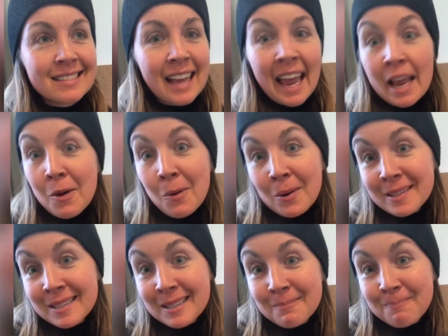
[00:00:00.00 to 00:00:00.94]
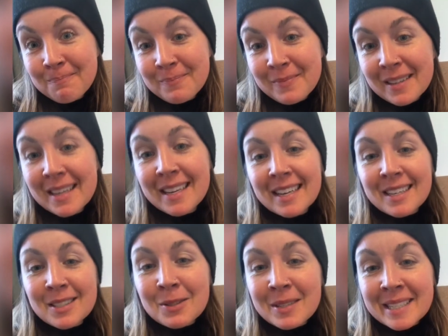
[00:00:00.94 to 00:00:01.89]
acorns.
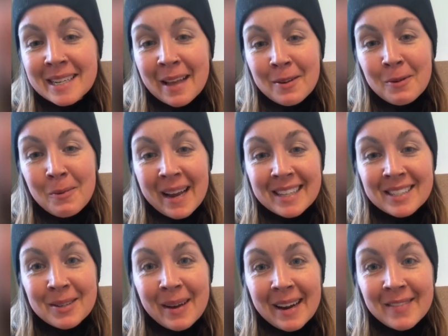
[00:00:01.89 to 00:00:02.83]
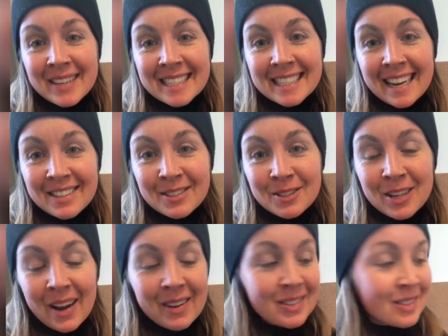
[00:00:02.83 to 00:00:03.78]
So just another way to kind of extend your
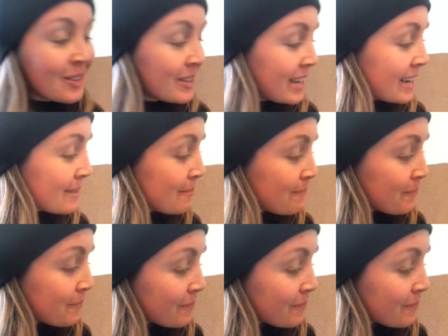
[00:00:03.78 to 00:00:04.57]
child's learning.